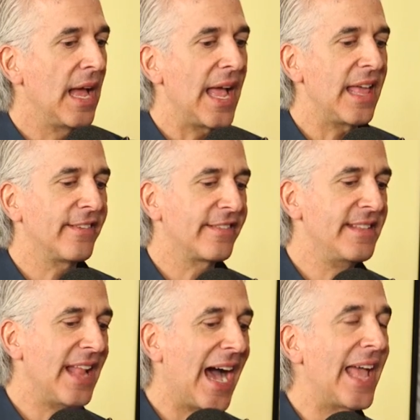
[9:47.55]
It is
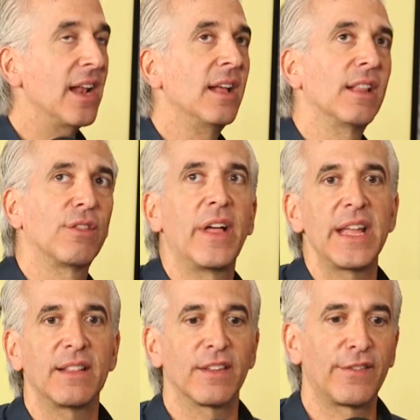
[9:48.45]
not
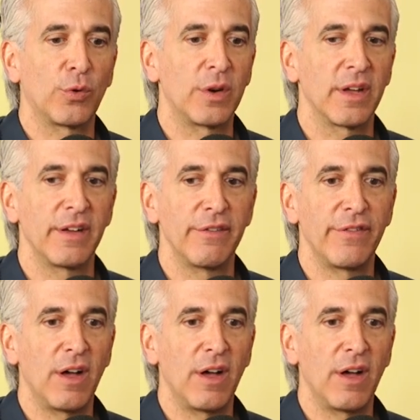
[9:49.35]
like the sort of